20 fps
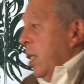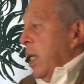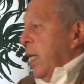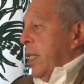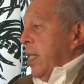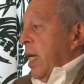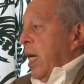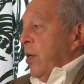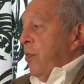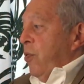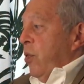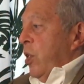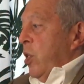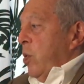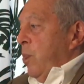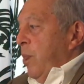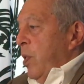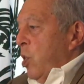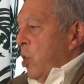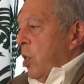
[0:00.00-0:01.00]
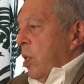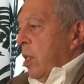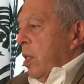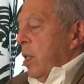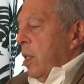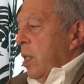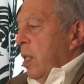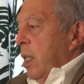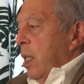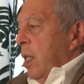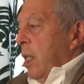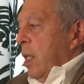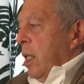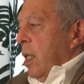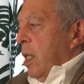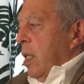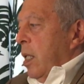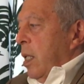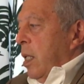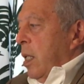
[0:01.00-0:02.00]
It's had for its mission
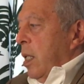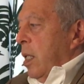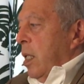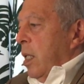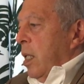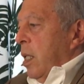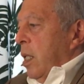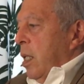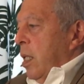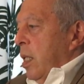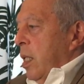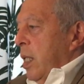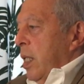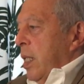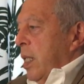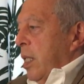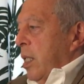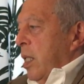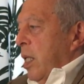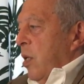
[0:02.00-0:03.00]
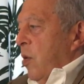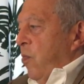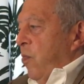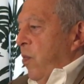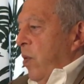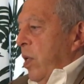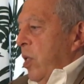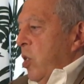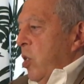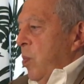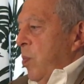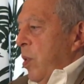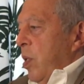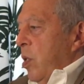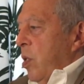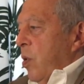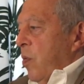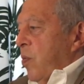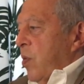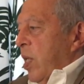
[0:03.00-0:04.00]
it's the
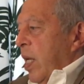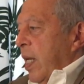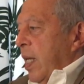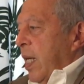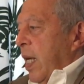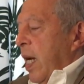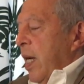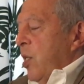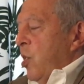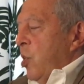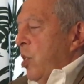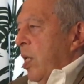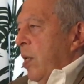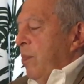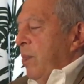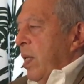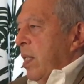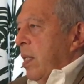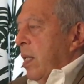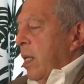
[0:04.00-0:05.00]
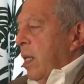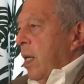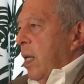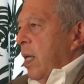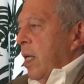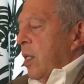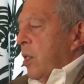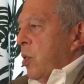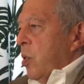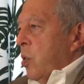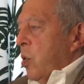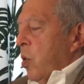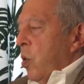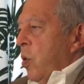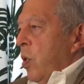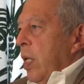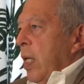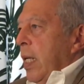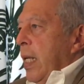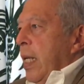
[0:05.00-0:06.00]
advancement of psychiatry and mental health.
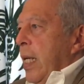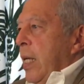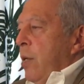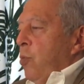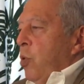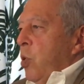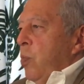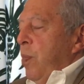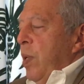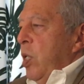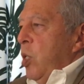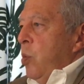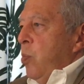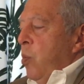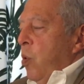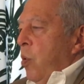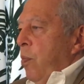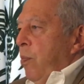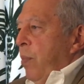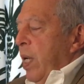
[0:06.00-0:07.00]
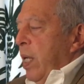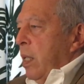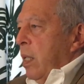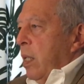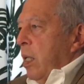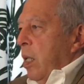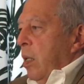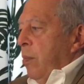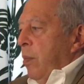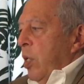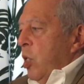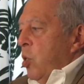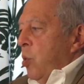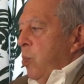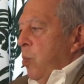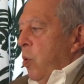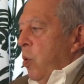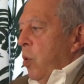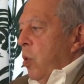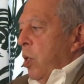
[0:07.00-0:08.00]
So it was much more medical, much
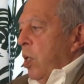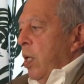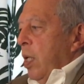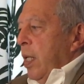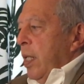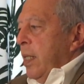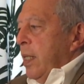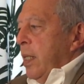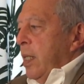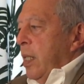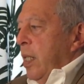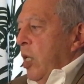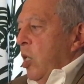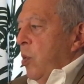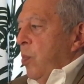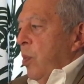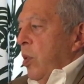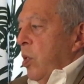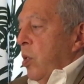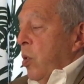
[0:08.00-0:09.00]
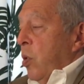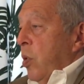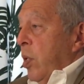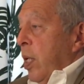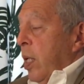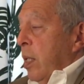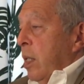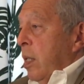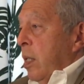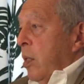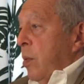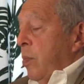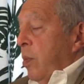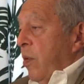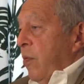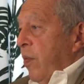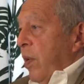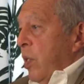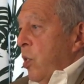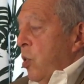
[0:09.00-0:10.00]
more treatment-oriented,
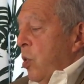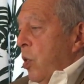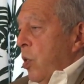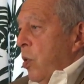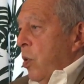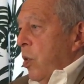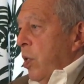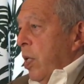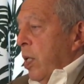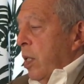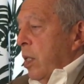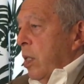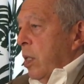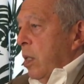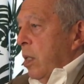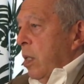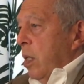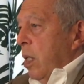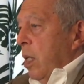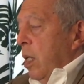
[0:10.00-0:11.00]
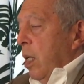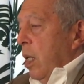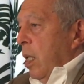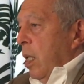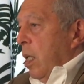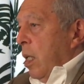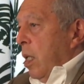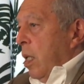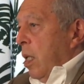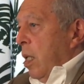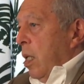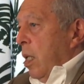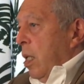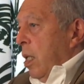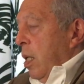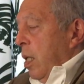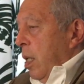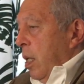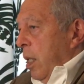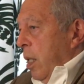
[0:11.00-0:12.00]
prevention-oriented.
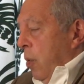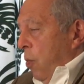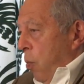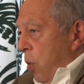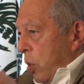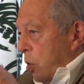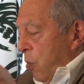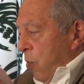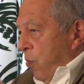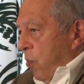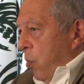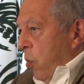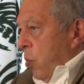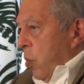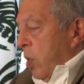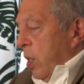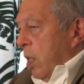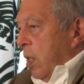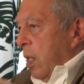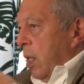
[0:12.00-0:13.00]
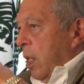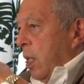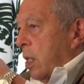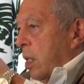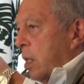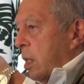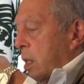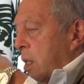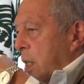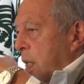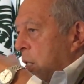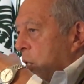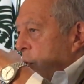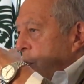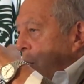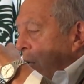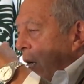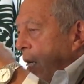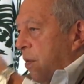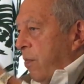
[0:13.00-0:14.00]
There was, of course, at a later
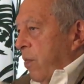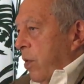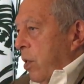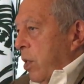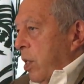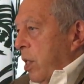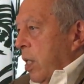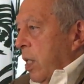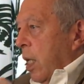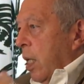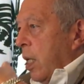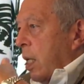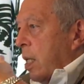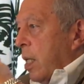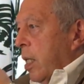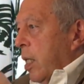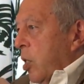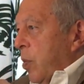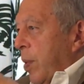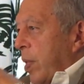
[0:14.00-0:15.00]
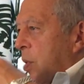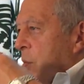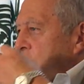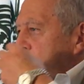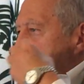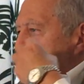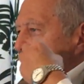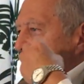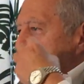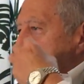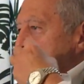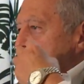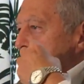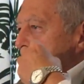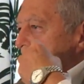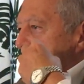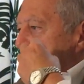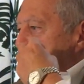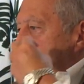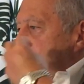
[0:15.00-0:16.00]
stage, advocacy and other things, but it
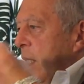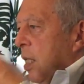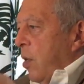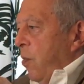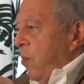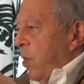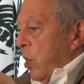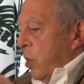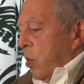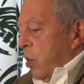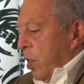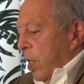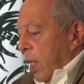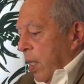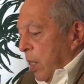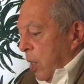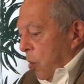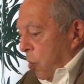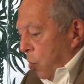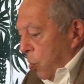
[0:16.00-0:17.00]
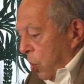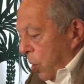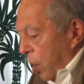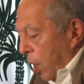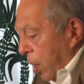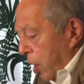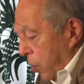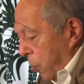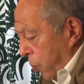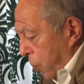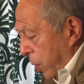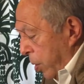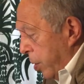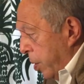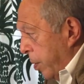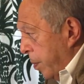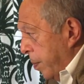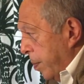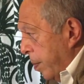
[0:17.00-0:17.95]
was a scientific society to start with.